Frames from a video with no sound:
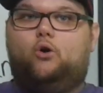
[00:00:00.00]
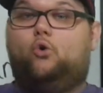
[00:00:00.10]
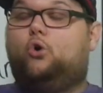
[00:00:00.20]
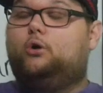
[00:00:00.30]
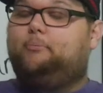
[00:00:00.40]

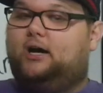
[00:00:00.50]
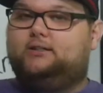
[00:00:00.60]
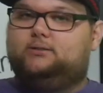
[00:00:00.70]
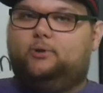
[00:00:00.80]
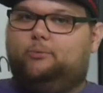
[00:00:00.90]
or
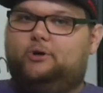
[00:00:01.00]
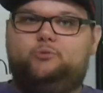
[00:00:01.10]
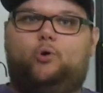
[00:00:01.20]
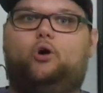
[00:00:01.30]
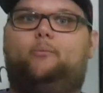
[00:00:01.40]
possibly which
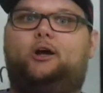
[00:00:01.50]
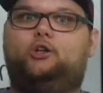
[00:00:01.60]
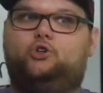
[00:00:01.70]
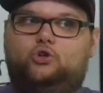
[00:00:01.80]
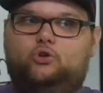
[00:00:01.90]

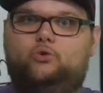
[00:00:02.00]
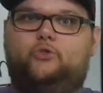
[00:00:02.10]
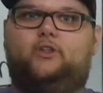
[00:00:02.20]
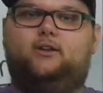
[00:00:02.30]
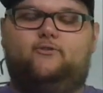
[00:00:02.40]
Pokemon you
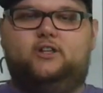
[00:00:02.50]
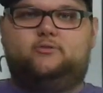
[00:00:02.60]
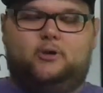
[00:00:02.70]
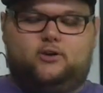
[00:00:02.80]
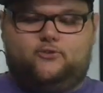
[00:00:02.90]
think
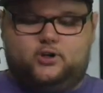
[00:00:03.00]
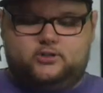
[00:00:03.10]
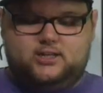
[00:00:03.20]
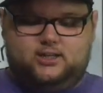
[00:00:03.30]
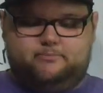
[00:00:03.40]
fits better for your
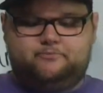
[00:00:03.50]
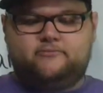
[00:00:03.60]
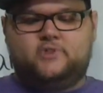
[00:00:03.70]
team.